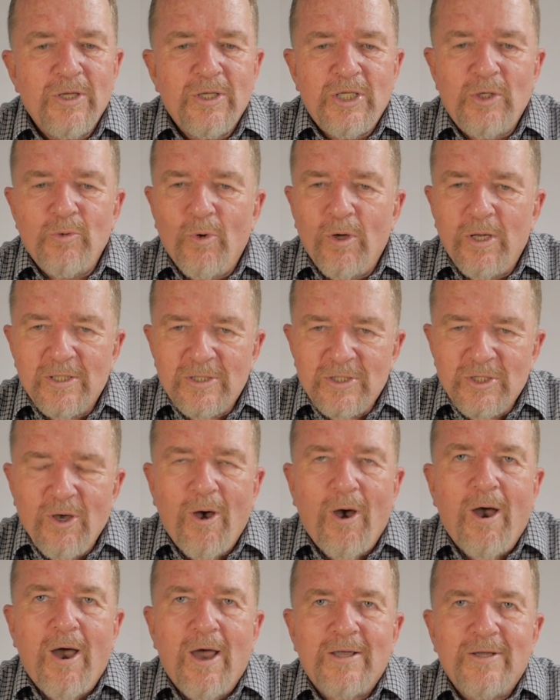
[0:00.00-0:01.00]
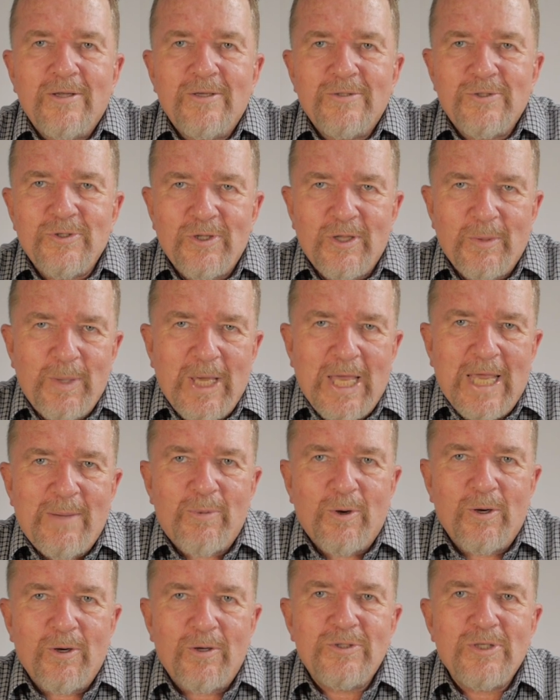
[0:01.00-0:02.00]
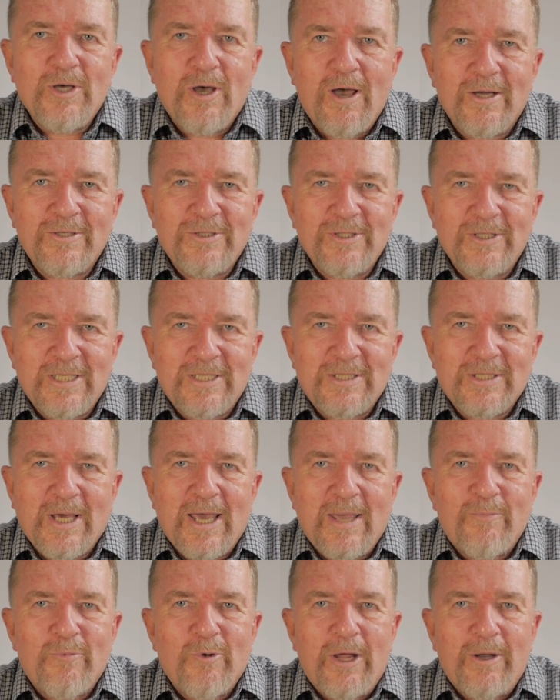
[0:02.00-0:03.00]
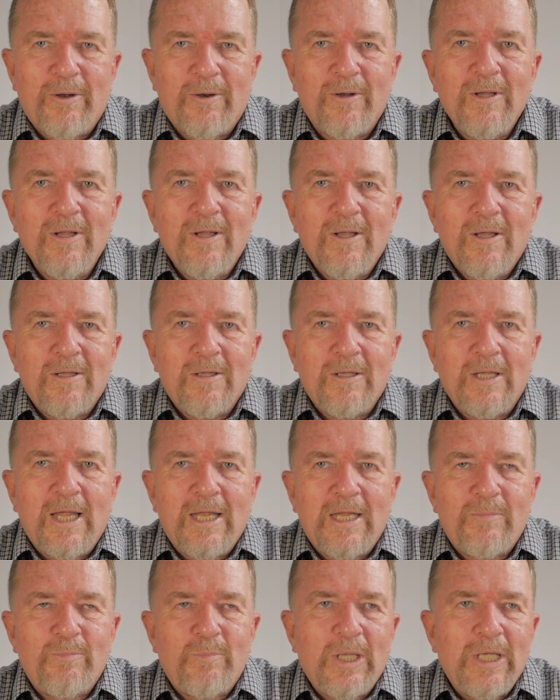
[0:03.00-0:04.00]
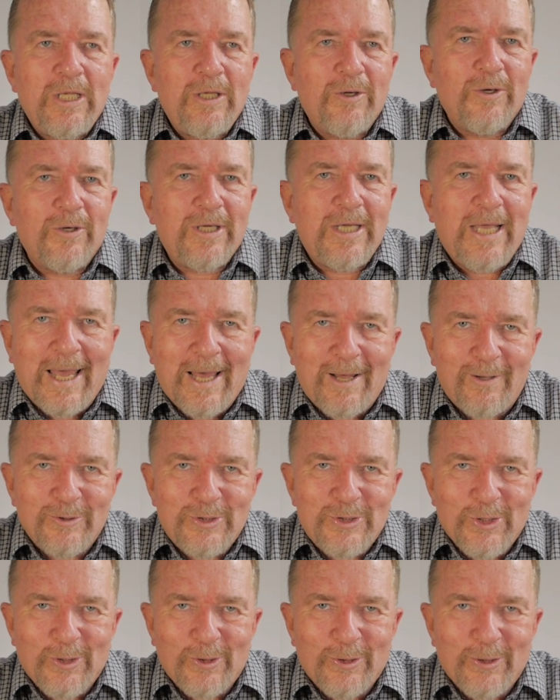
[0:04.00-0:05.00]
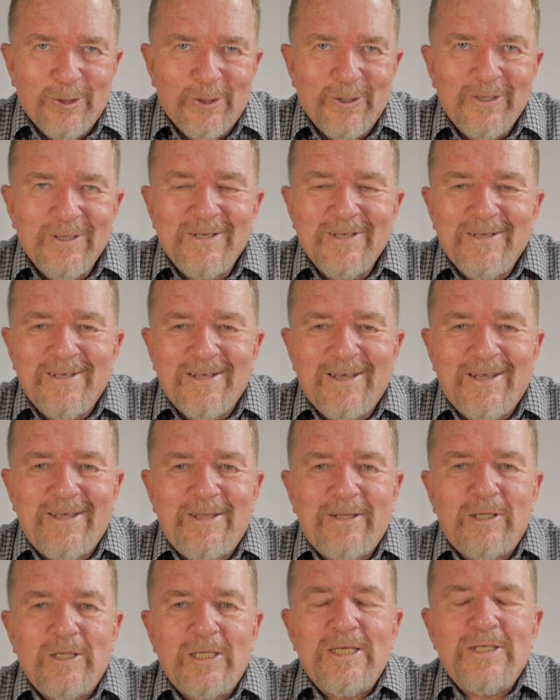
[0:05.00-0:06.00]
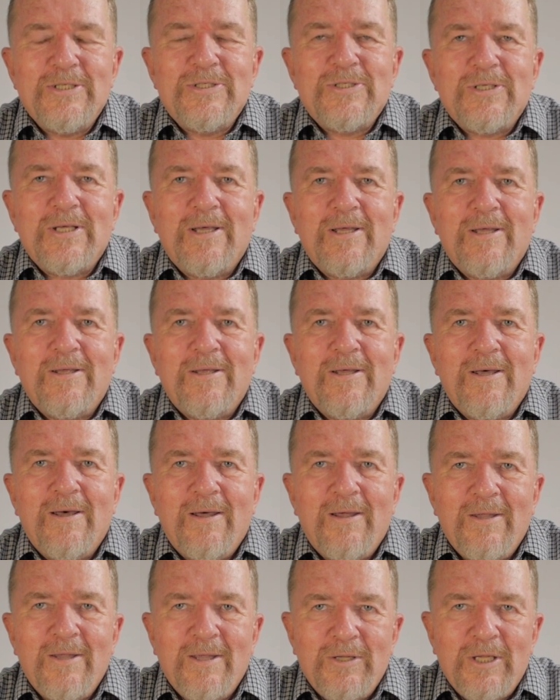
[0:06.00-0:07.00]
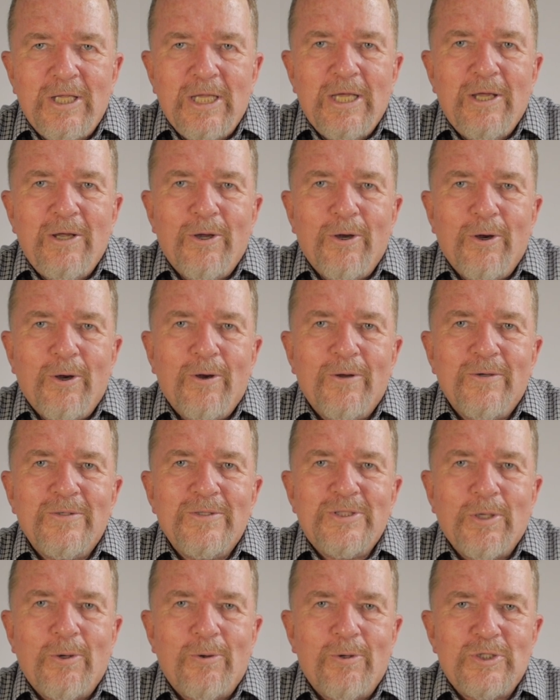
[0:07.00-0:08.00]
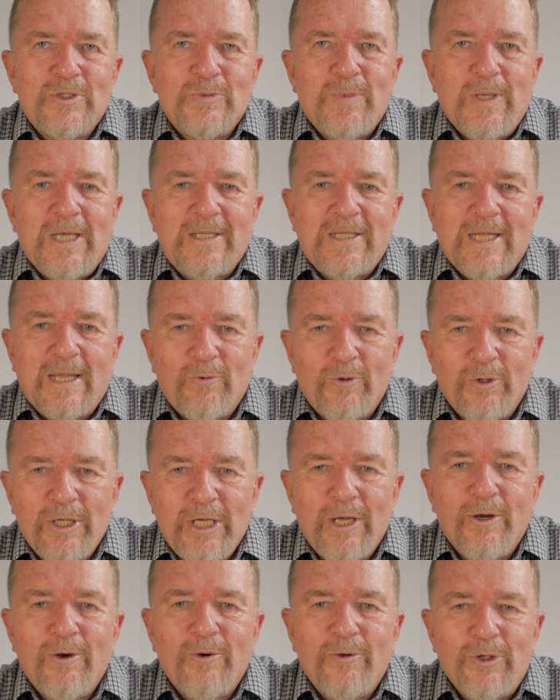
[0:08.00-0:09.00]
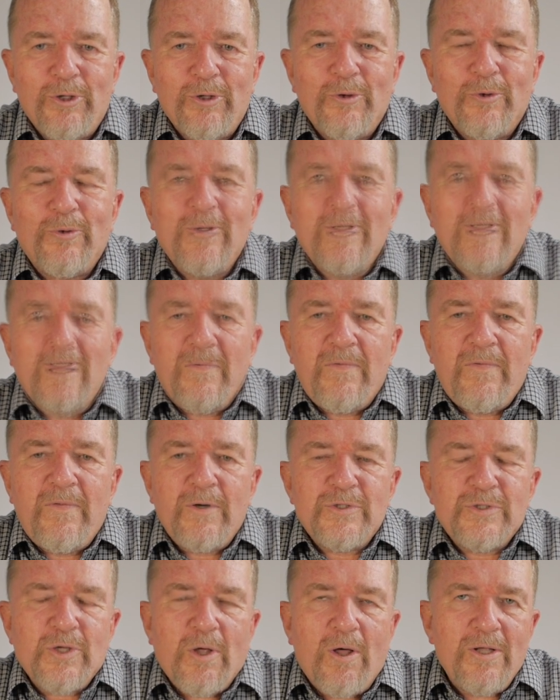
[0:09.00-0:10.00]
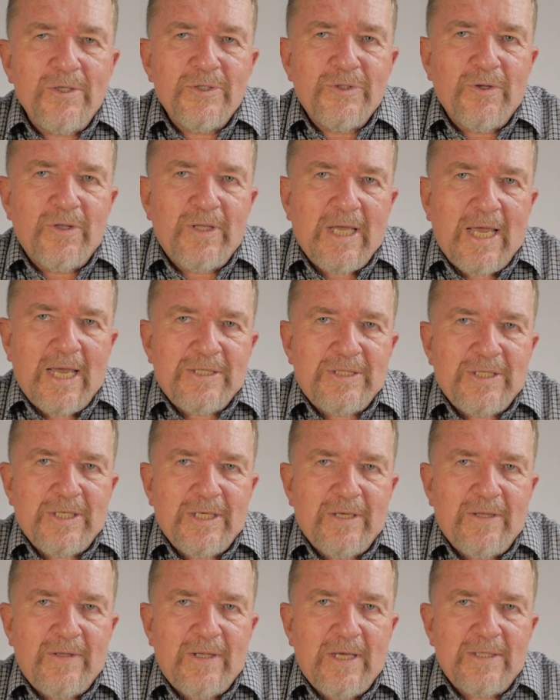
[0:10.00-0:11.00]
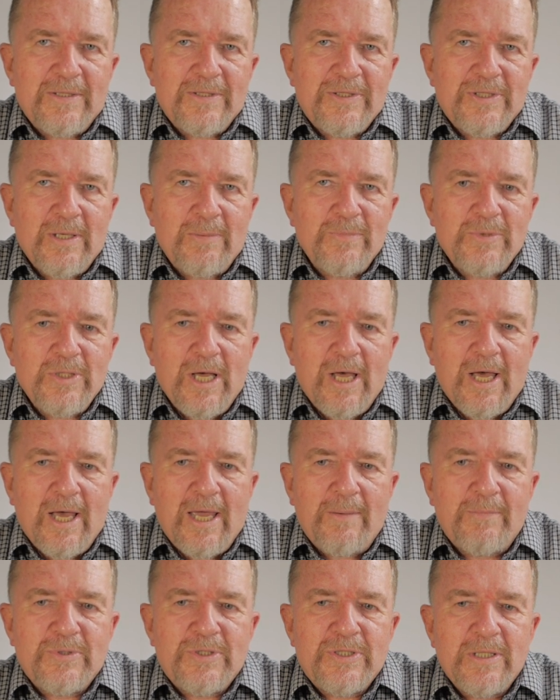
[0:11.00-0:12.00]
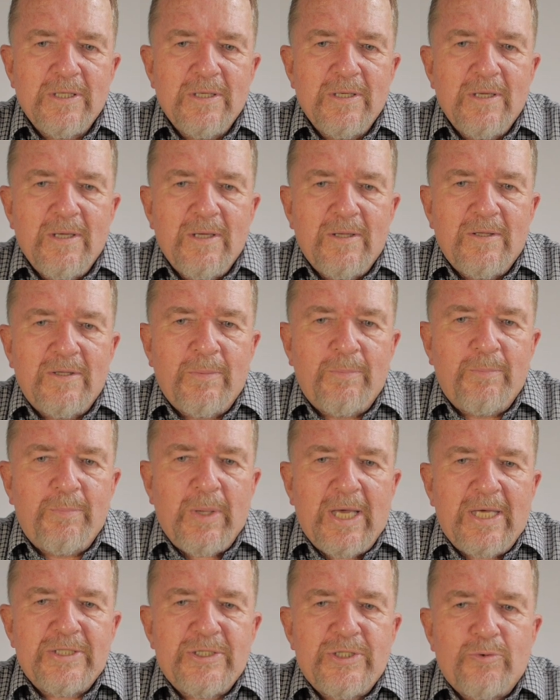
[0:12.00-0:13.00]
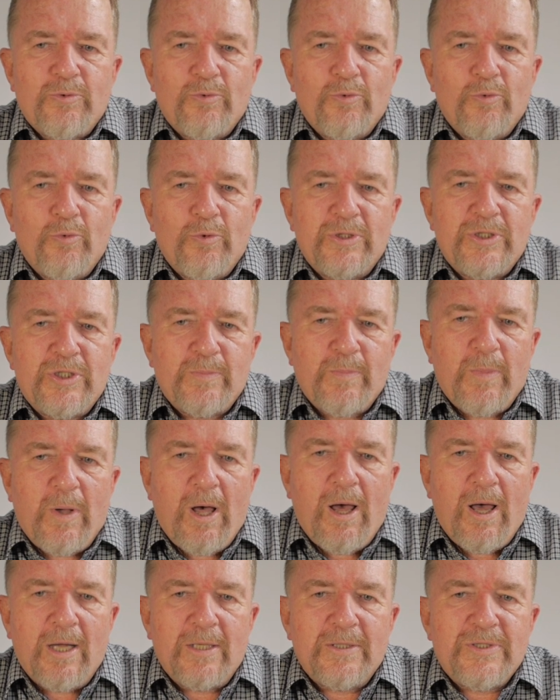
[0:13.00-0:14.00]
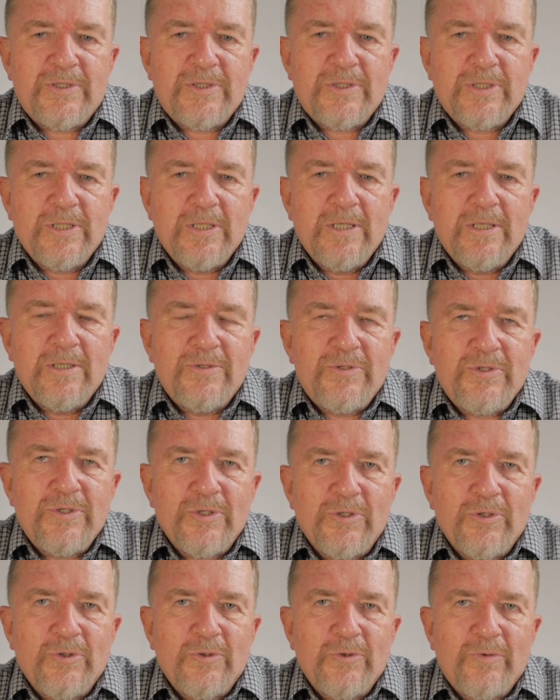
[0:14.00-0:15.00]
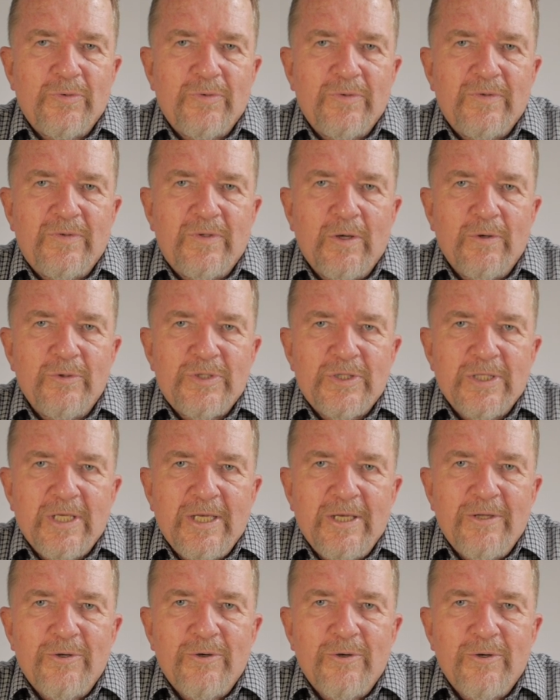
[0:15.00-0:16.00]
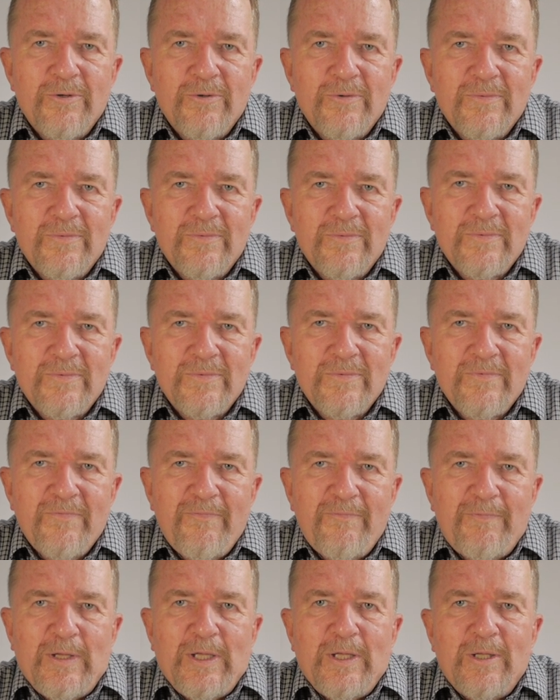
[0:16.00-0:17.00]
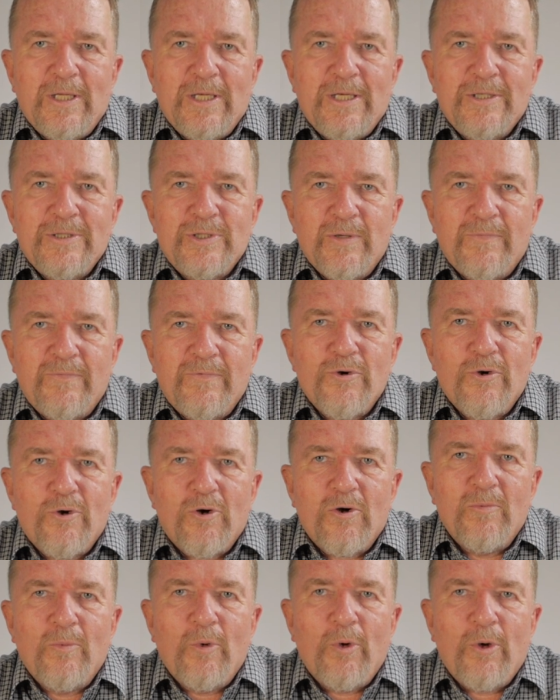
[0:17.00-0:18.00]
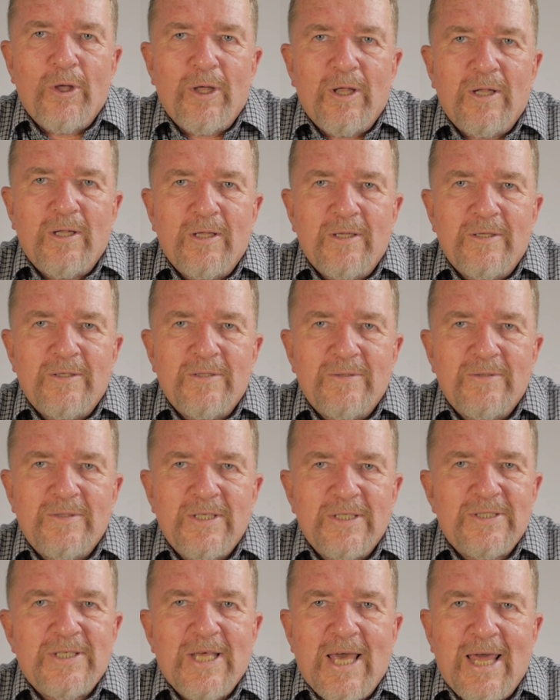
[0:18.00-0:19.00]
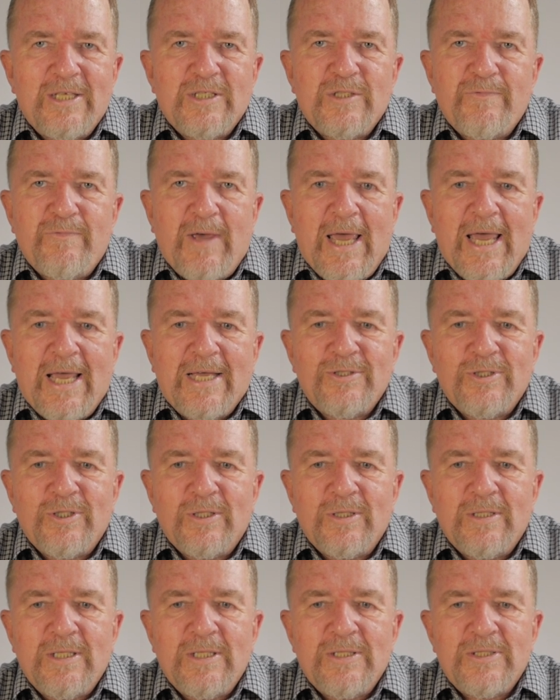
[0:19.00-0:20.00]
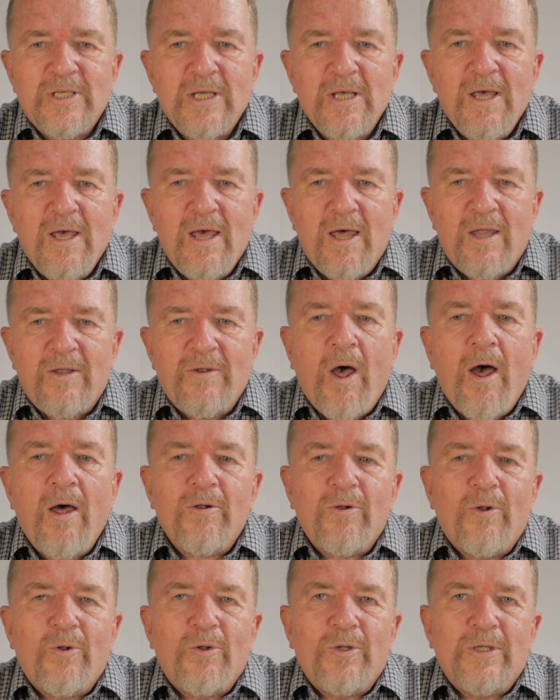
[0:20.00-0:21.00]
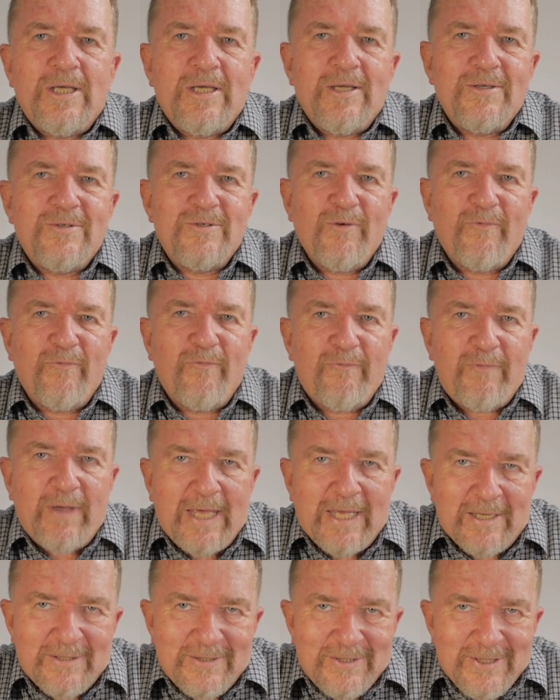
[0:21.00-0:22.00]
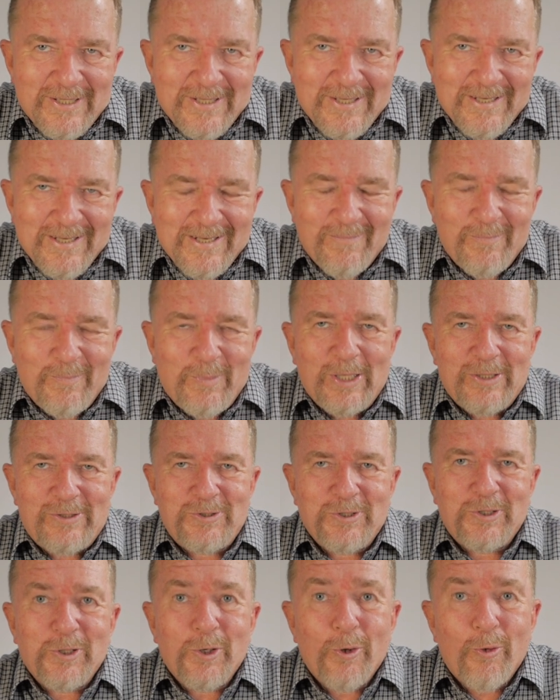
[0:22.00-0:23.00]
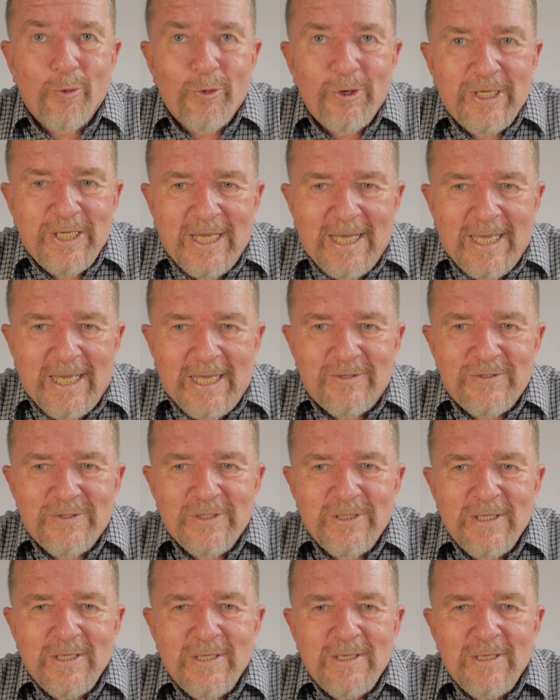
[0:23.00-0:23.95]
You want to talk to the paper or talk to the typewriter. Let it be your counselor, at least uh, uh, an ear, so to speak, that will hear you. There's also the idea that sometimes the best response to those inner feelings of turmoil and dissatisfaction is not only to vent, but to create.